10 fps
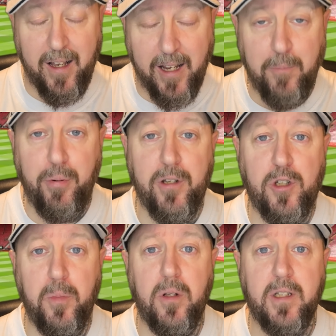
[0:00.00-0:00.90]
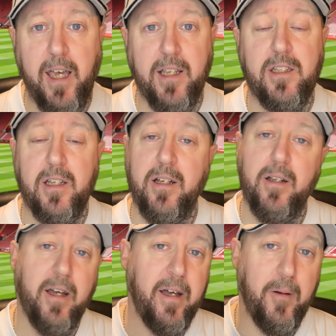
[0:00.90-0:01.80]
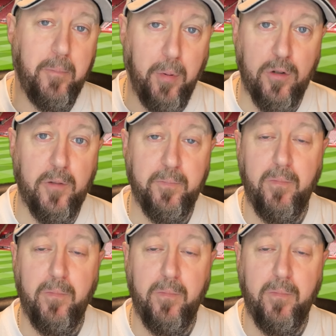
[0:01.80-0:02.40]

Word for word: In principle, yes, but